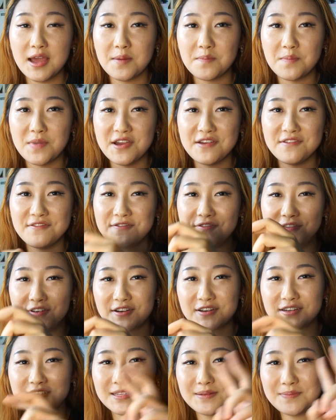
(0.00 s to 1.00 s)
my
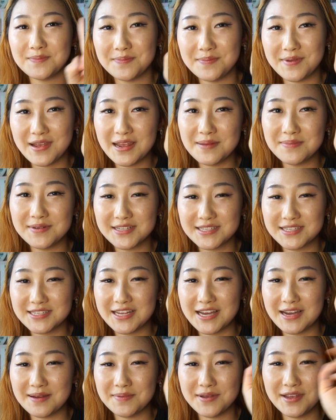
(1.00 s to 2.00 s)
first baby
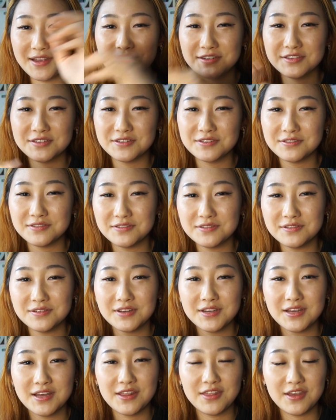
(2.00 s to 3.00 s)
step into
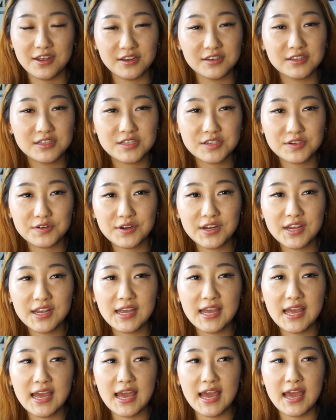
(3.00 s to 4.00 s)
the industry.